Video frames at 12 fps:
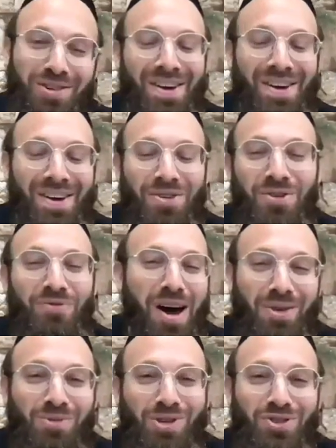and her
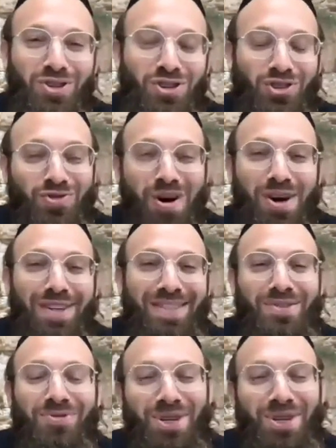father was just trying
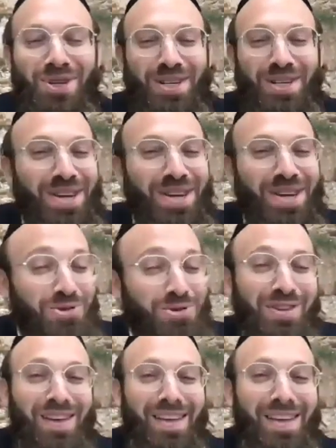to read the news,